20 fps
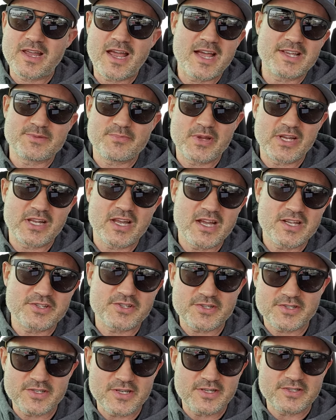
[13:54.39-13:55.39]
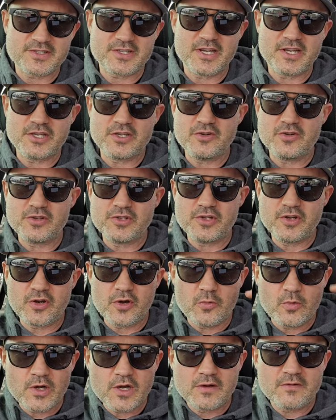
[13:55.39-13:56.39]
Cosmic Consciousness and you, you're
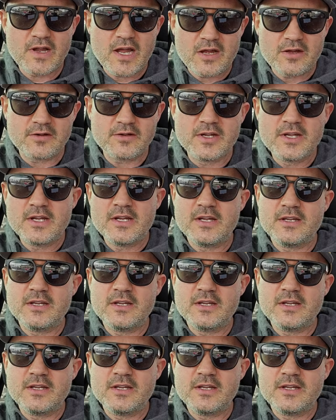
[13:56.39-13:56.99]
aware of how